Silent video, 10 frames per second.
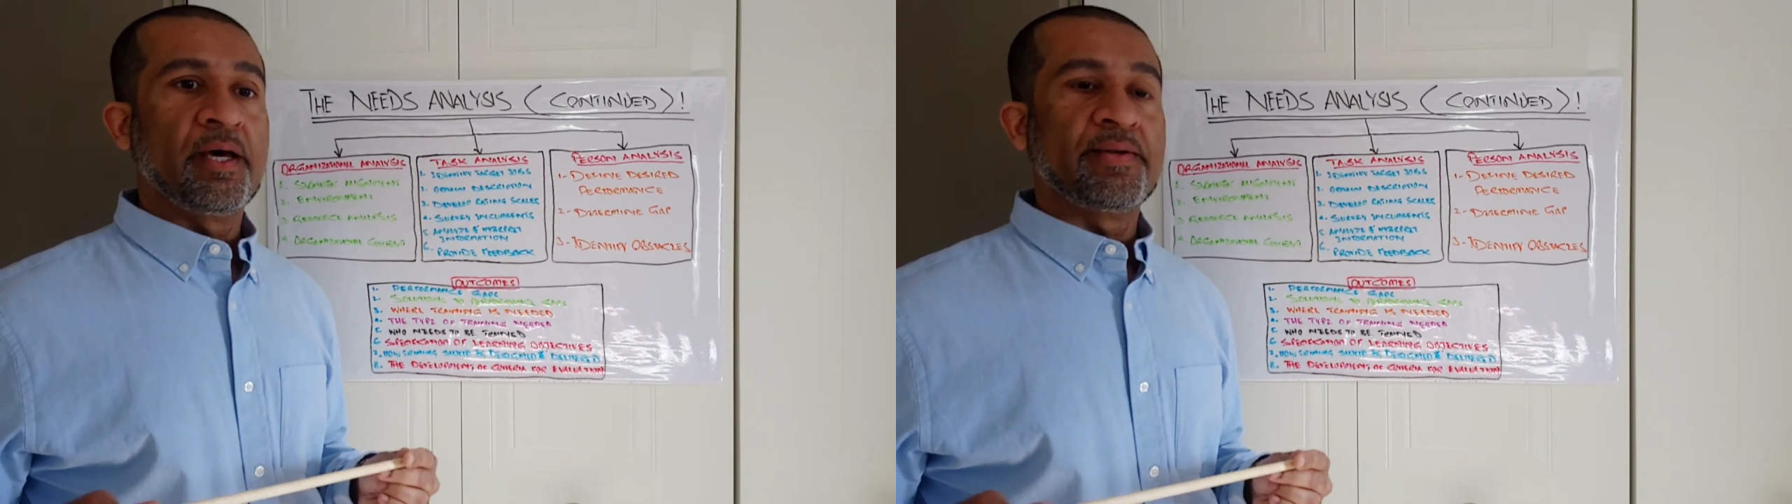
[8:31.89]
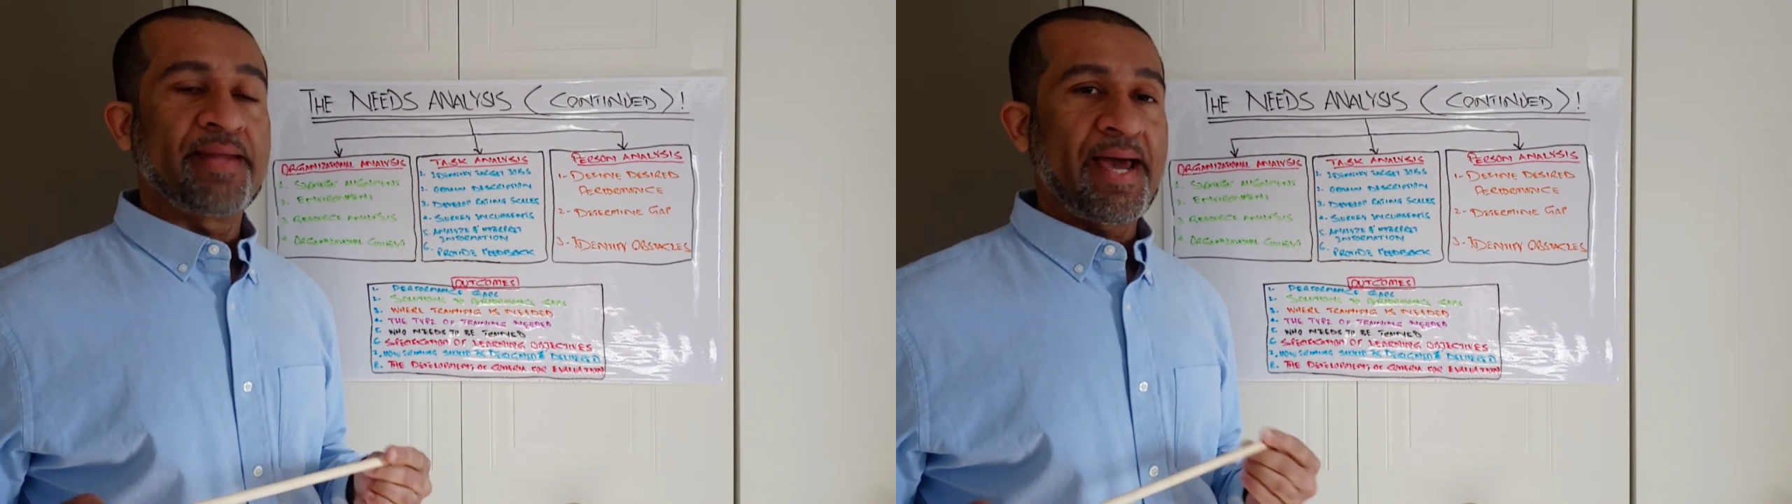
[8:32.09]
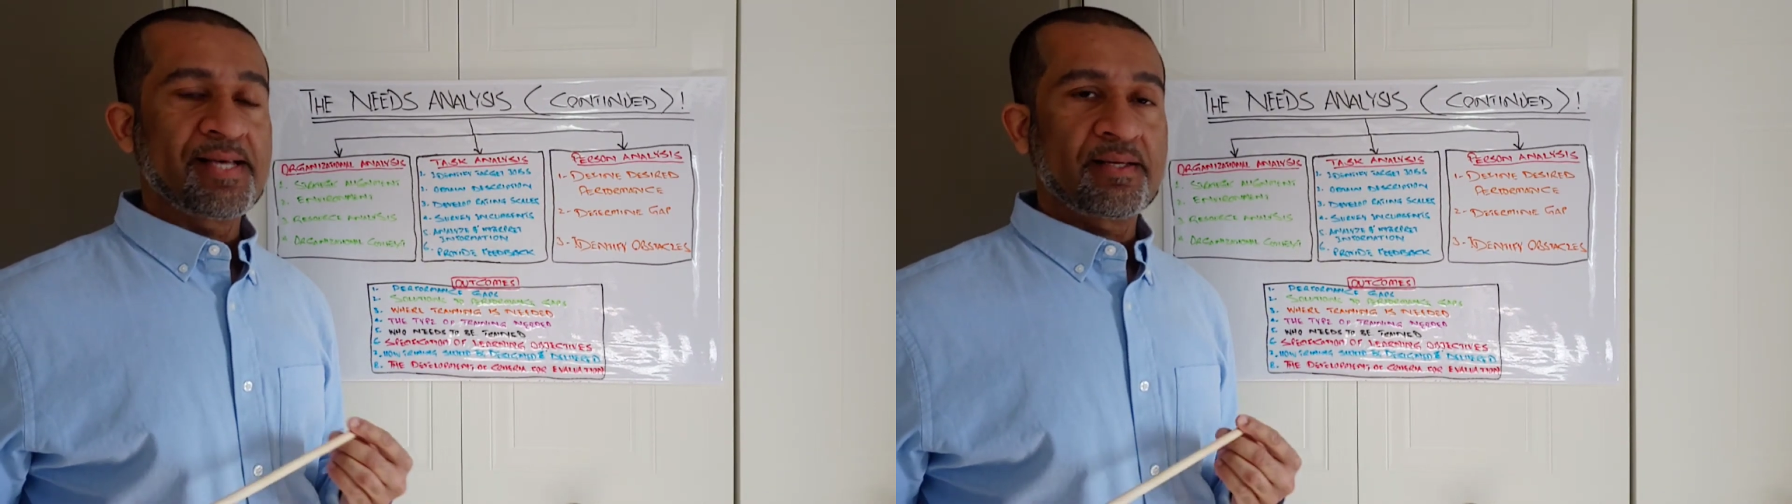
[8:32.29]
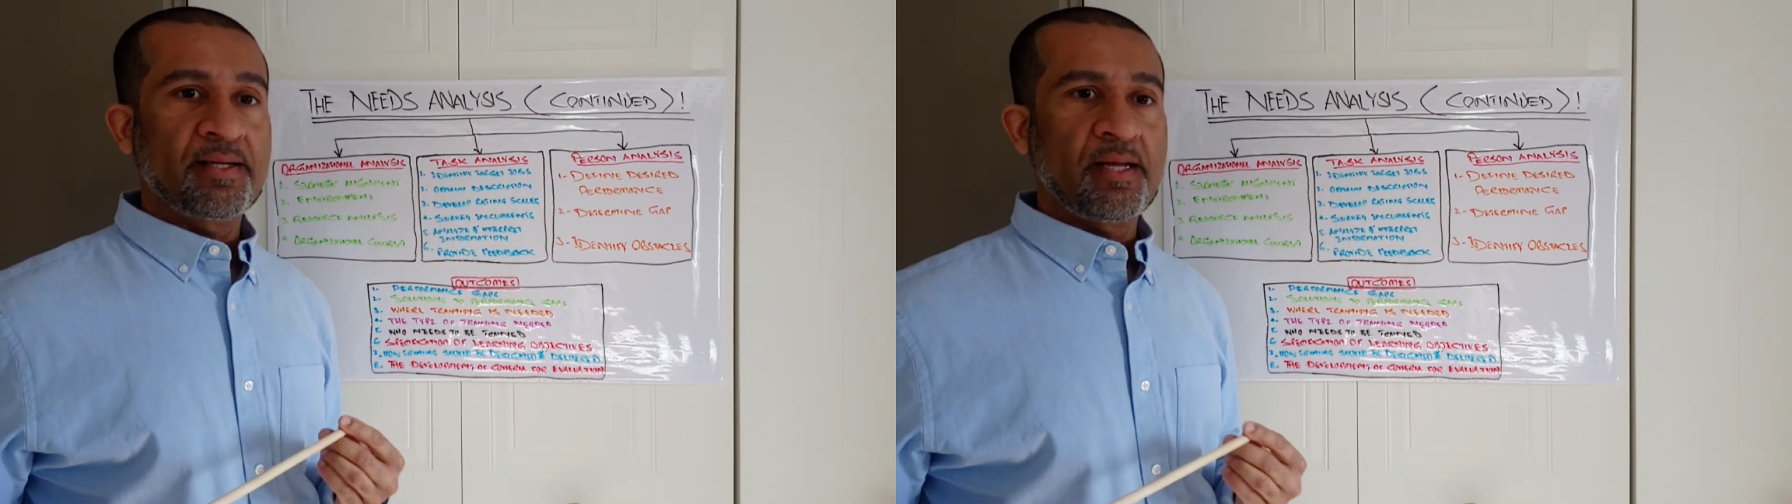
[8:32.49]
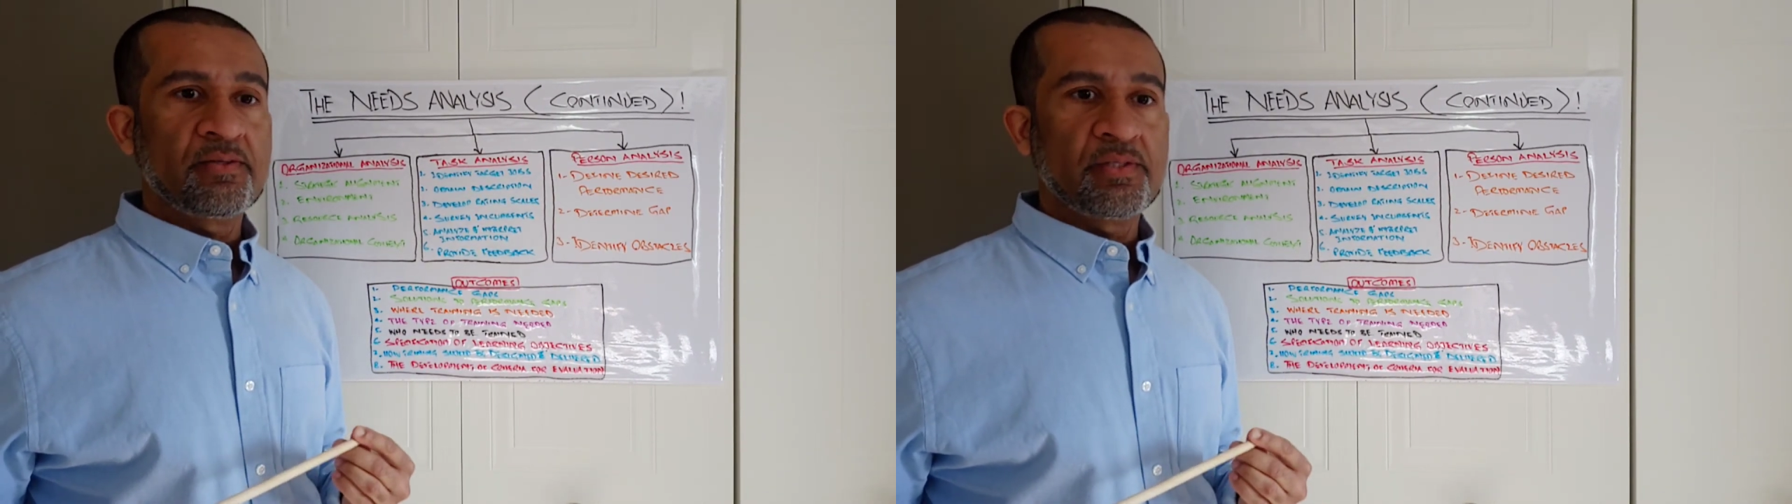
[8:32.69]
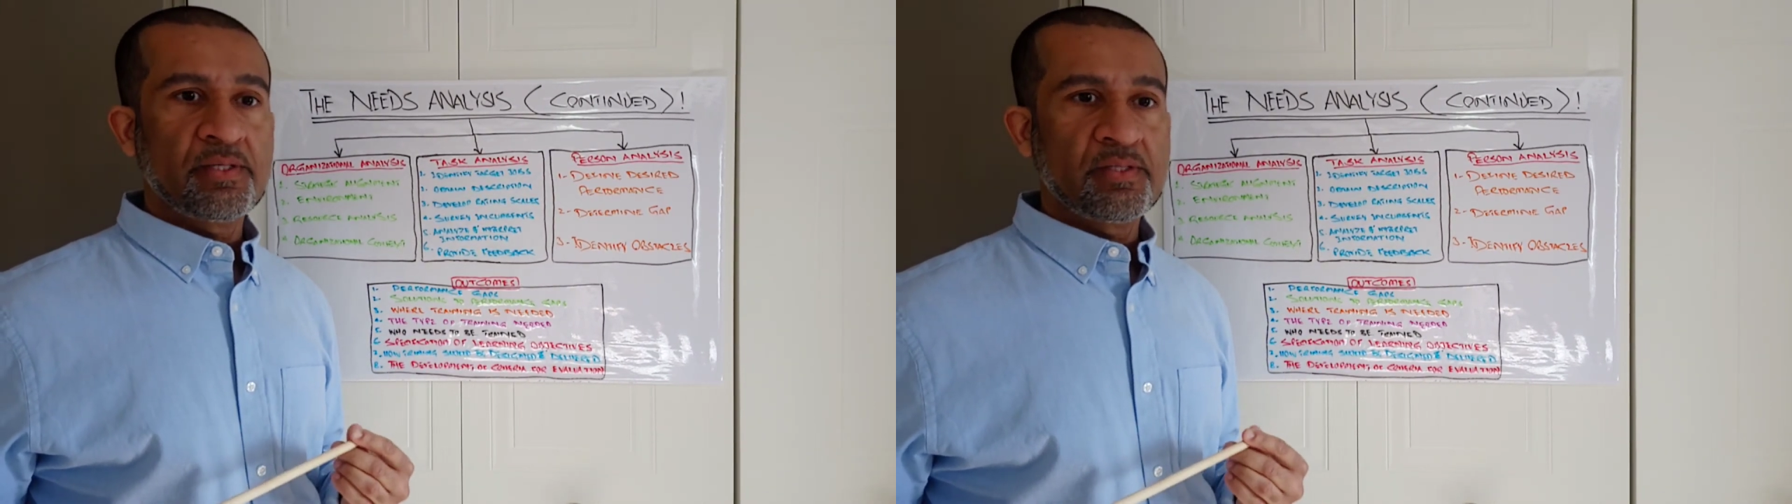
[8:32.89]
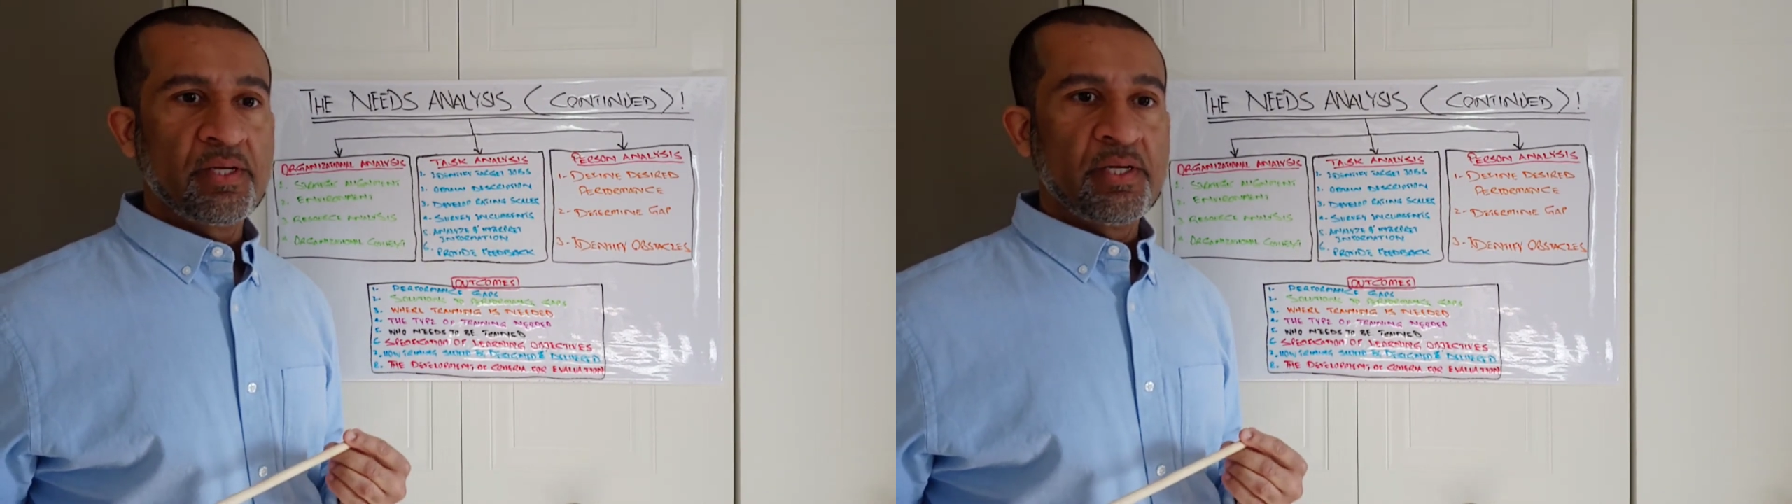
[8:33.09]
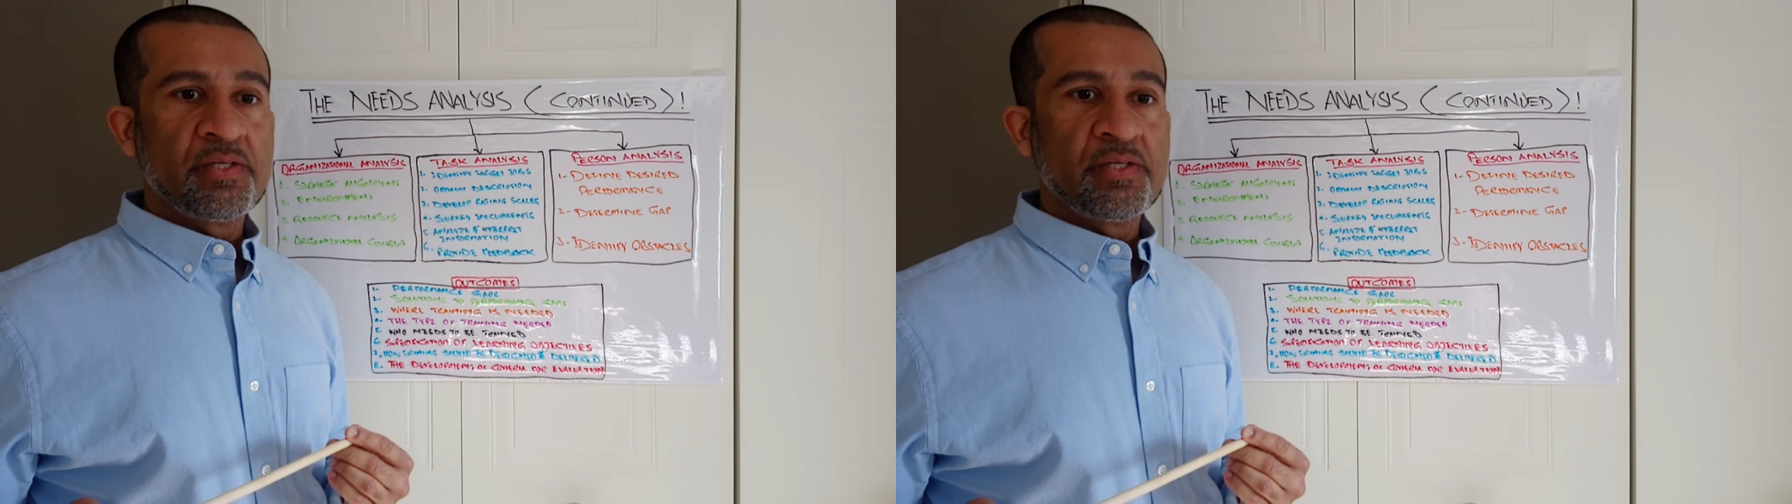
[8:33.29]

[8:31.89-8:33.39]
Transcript: task analysis,